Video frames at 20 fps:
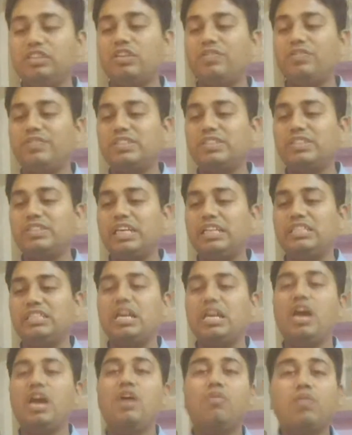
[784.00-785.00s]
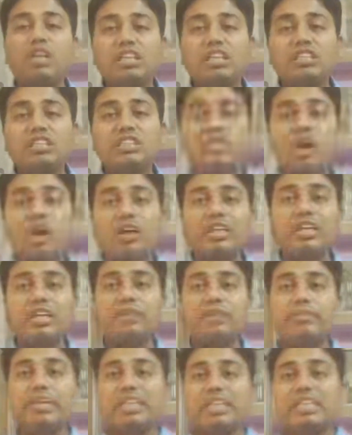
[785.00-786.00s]
the length of his cage. What
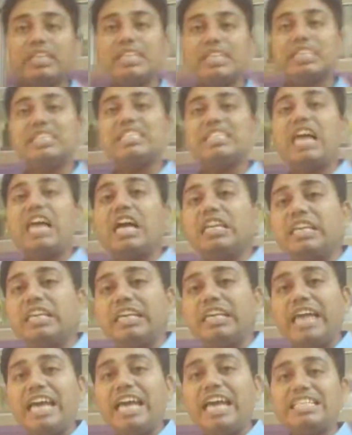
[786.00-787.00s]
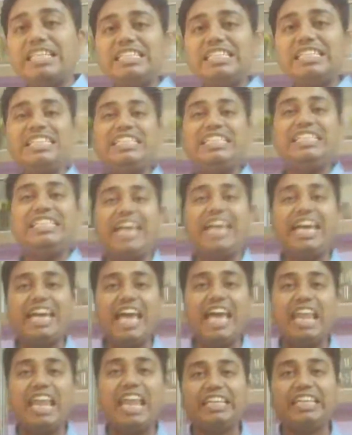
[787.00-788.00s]
does stalking mean? Stalking,
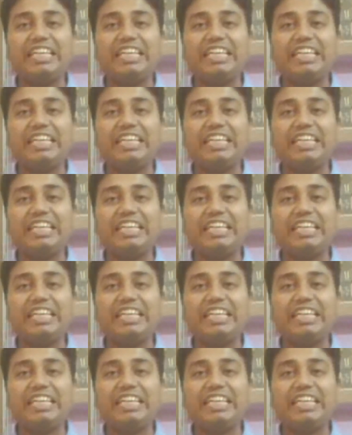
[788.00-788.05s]
Stalking,